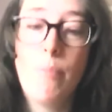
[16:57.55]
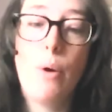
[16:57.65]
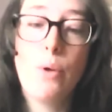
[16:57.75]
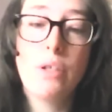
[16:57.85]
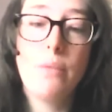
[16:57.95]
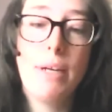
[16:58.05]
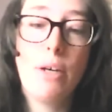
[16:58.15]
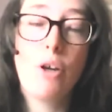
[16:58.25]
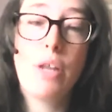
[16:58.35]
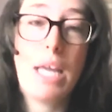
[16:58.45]
both to
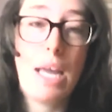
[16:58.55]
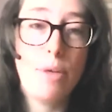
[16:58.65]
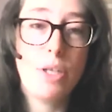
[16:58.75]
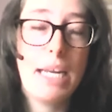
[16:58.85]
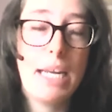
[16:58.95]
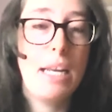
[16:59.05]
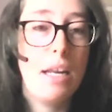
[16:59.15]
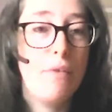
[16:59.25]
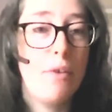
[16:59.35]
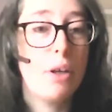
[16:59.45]
mirror the image that he had
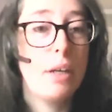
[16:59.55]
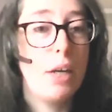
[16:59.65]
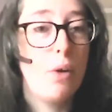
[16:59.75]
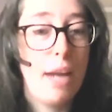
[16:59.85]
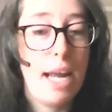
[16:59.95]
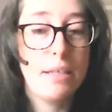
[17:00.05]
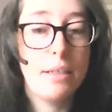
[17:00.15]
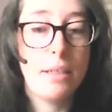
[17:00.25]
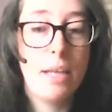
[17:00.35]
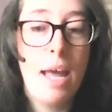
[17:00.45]
inadvertently
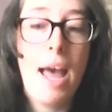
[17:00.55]
created